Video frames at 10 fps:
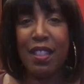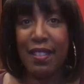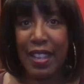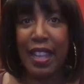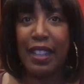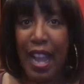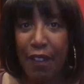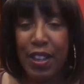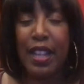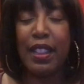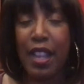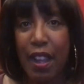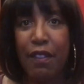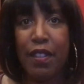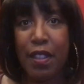singing live, and I
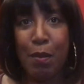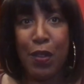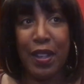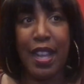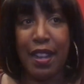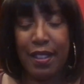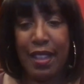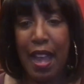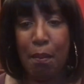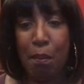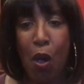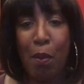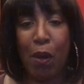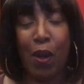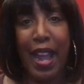love the music, and it's that
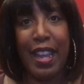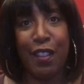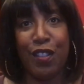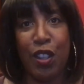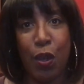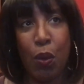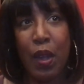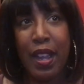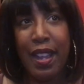moment where I get to